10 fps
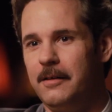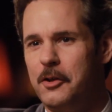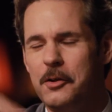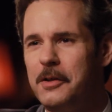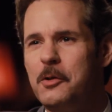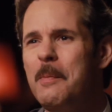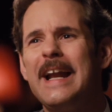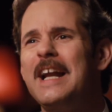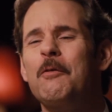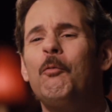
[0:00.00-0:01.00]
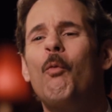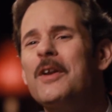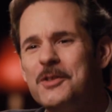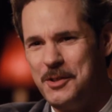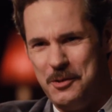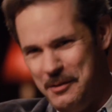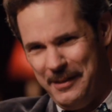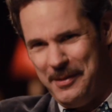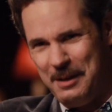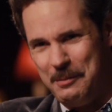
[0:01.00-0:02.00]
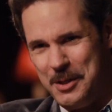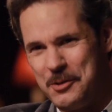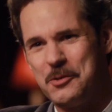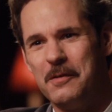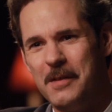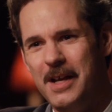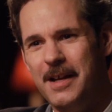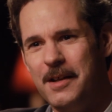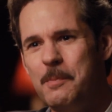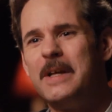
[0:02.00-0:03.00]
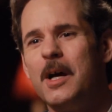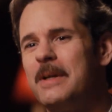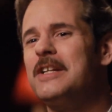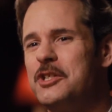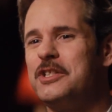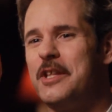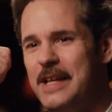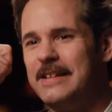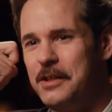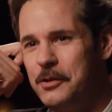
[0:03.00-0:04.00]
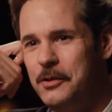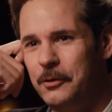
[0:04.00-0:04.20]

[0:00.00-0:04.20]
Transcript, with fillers: you might not even want to do that thing, but you're sort of, you become conditioned to think that you